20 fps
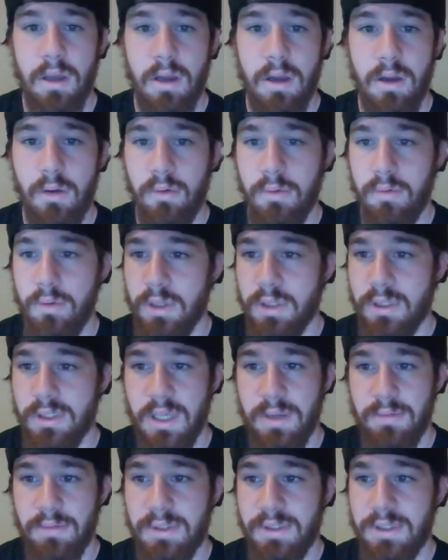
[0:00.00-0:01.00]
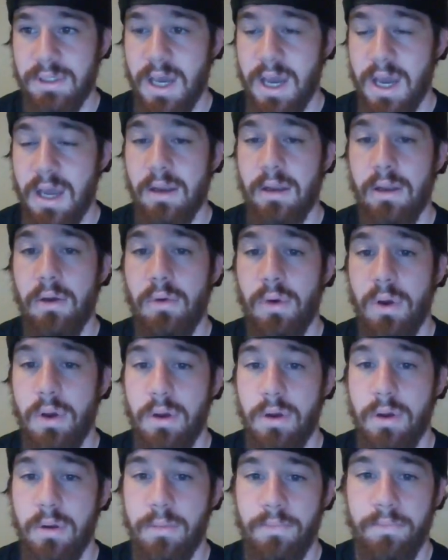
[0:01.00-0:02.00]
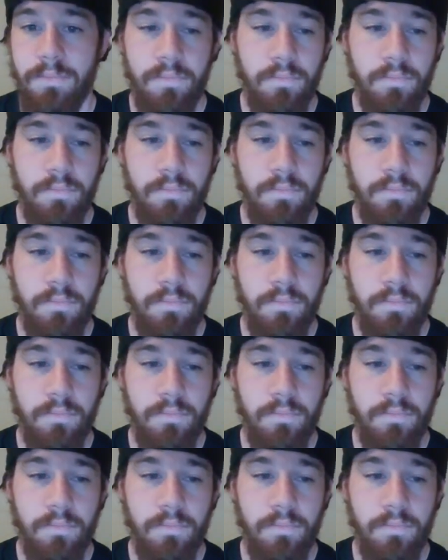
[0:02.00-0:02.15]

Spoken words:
oh, this game's got to go under.